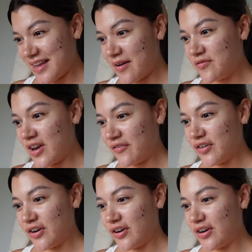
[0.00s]
I've
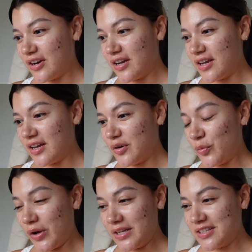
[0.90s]
never
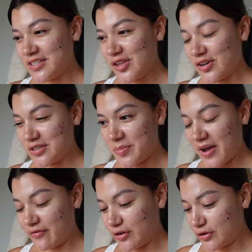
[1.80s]
waited this long to
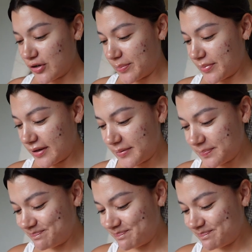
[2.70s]
pack for a trip, but